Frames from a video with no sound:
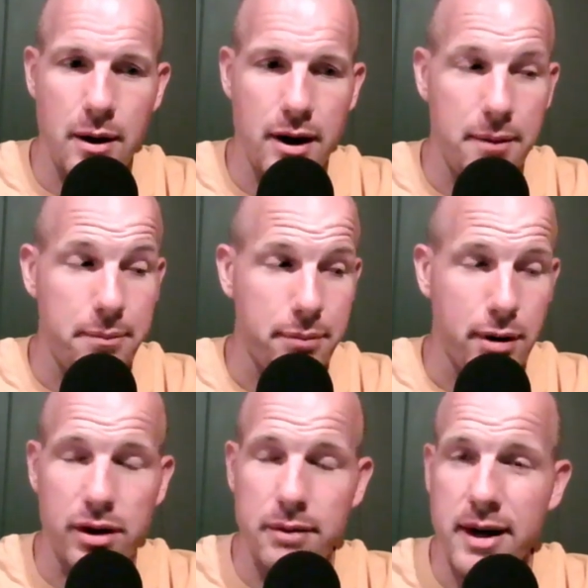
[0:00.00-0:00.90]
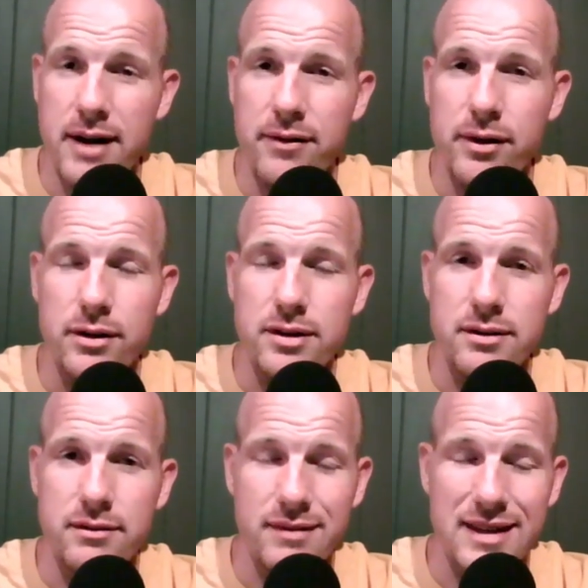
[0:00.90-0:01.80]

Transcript: partly my fault